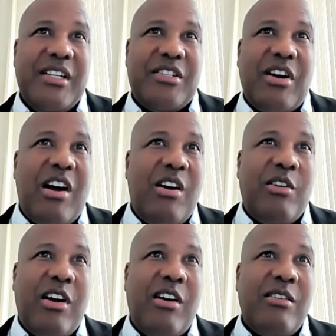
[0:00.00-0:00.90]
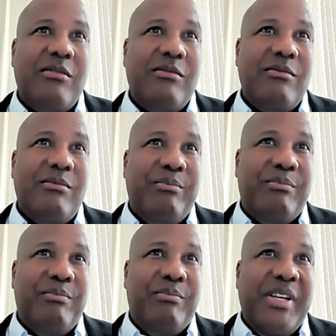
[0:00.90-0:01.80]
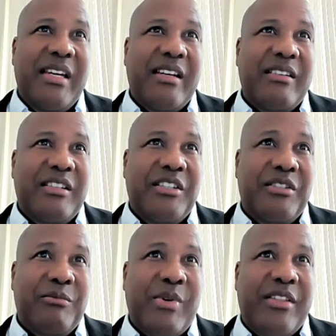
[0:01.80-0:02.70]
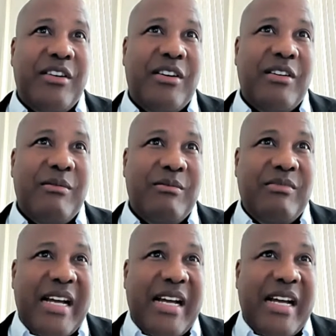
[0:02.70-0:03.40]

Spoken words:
So how long being whether